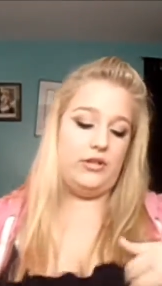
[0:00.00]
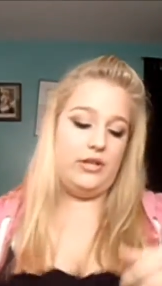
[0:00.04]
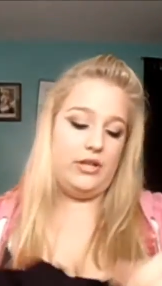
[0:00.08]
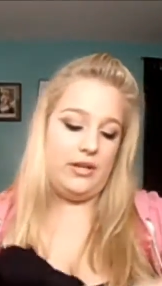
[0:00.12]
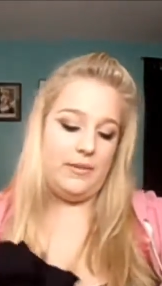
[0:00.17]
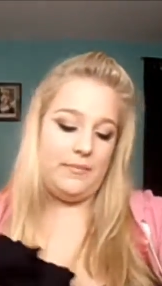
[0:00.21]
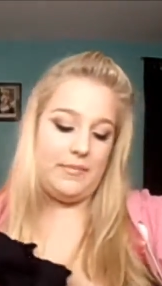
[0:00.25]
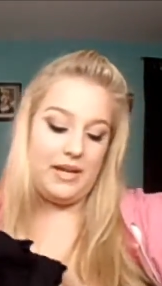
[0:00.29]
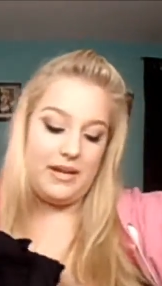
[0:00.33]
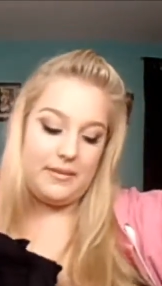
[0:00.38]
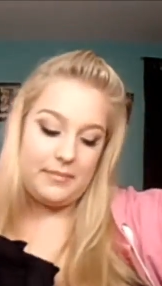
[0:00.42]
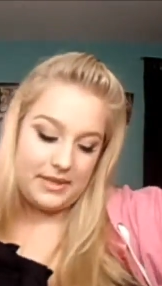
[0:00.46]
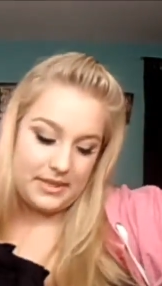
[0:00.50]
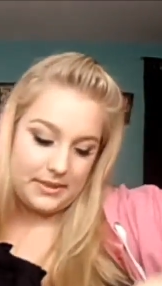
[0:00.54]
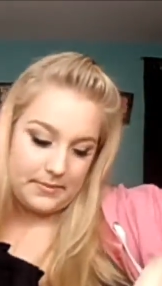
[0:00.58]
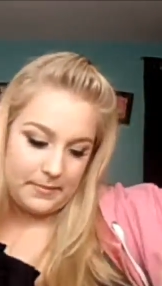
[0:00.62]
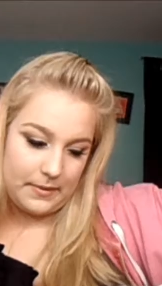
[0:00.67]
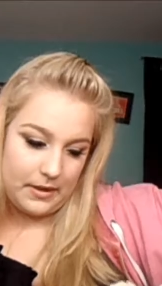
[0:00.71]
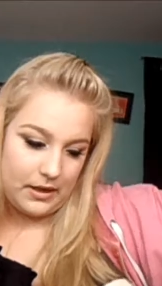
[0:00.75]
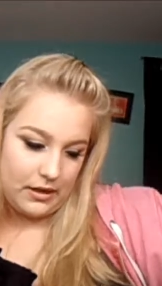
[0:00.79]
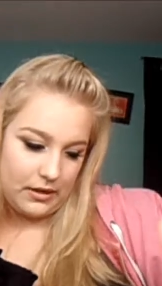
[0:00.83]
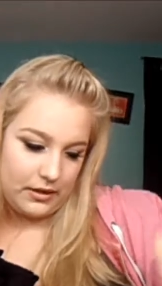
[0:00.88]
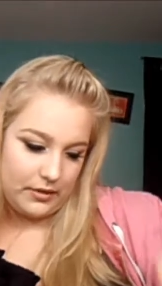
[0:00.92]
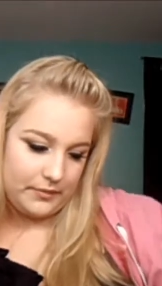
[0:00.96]
than the baby's
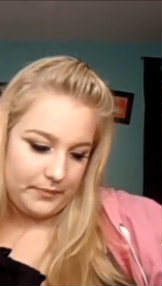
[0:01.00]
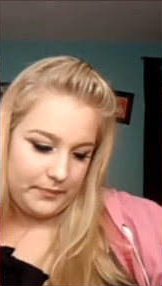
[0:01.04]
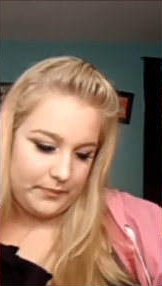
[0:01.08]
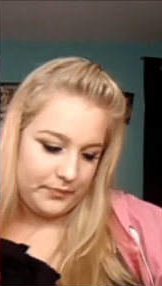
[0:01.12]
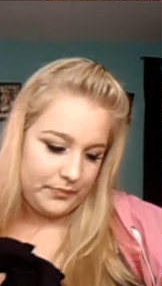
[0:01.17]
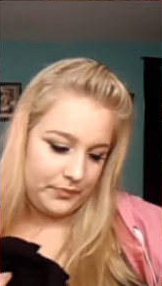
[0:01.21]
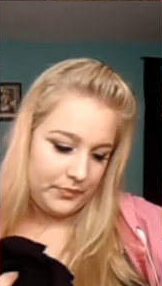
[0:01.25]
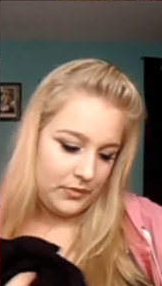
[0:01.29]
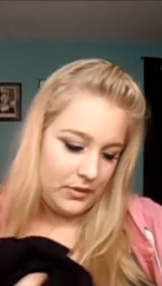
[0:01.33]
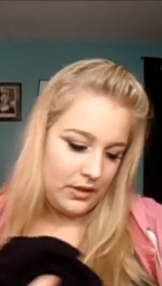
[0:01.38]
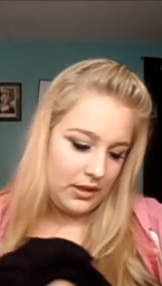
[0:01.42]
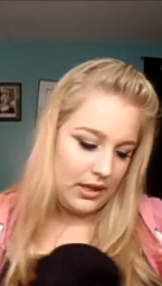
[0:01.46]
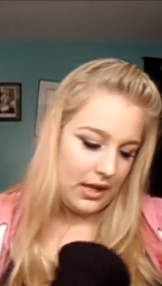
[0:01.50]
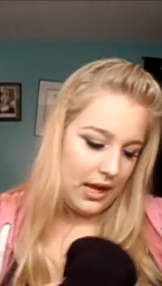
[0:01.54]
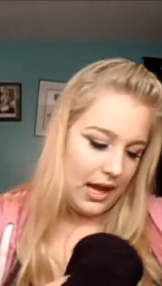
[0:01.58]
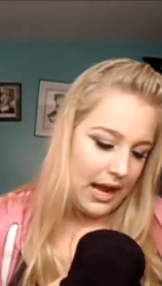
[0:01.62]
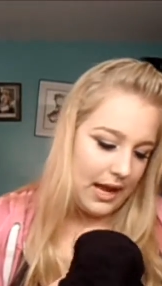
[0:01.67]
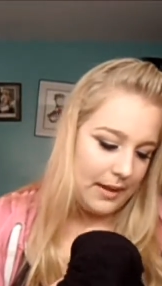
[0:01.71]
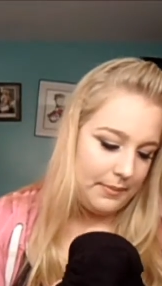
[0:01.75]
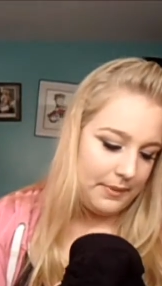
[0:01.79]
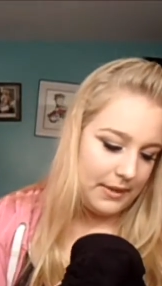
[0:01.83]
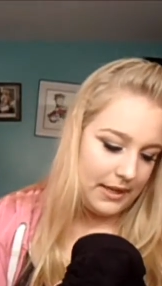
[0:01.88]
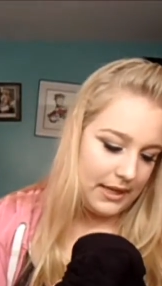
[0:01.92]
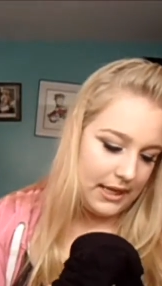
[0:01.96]
bottom.
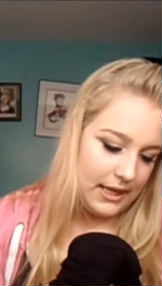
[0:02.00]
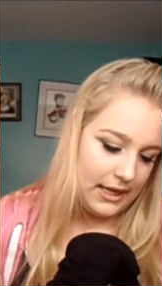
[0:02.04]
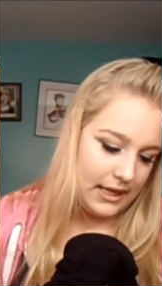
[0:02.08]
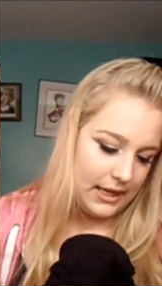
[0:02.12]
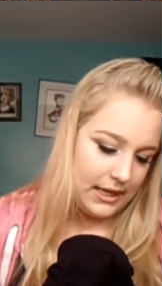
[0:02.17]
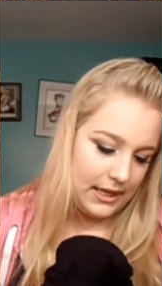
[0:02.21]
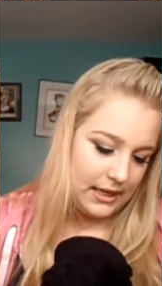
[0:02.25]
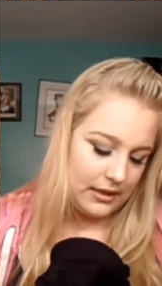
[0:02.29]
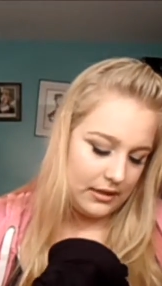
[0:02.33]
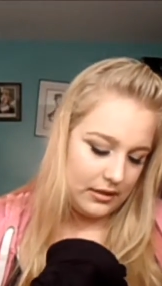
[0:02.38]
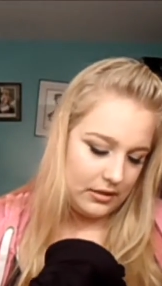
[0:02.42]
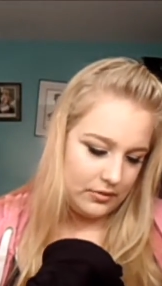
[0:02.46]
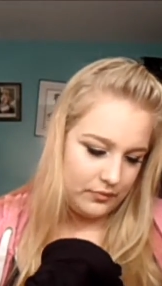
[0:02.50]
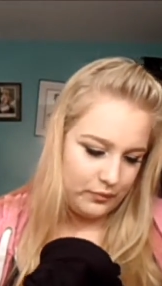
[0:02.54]
I paid